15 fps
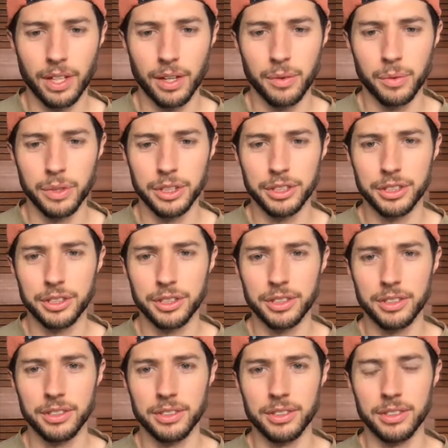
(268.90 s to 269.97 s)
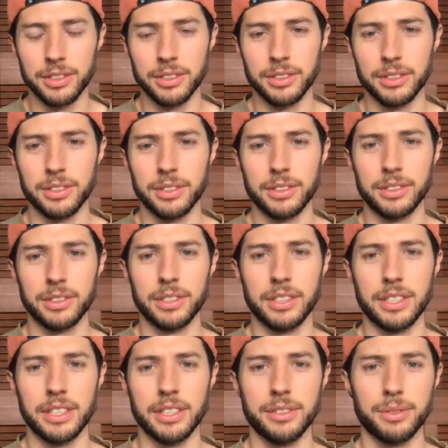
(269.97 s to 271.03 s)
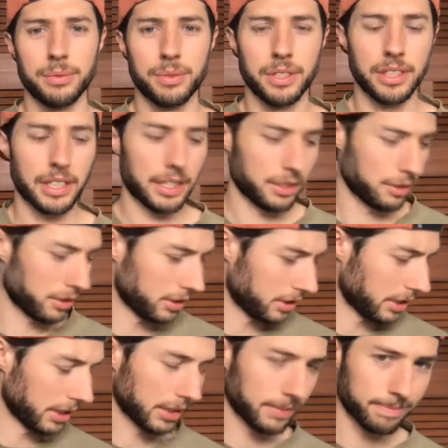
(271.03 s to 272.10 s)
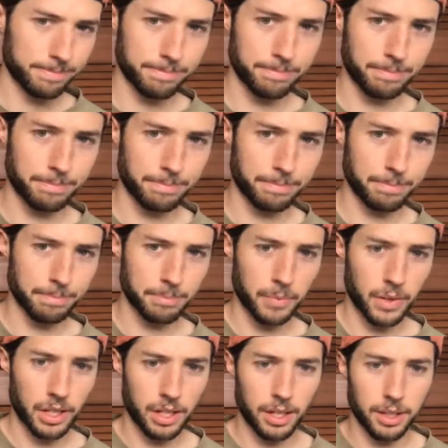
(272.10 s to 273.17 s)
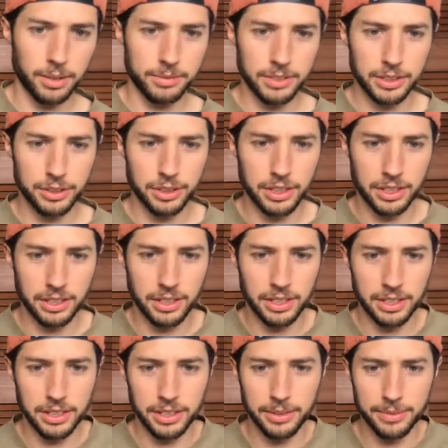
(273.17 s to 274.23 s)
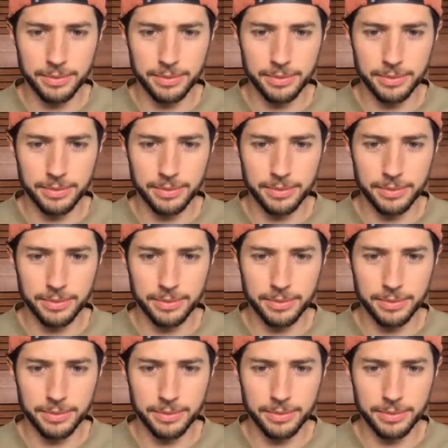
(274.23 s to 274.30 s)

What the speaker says: which is really interesting. Interesting thing to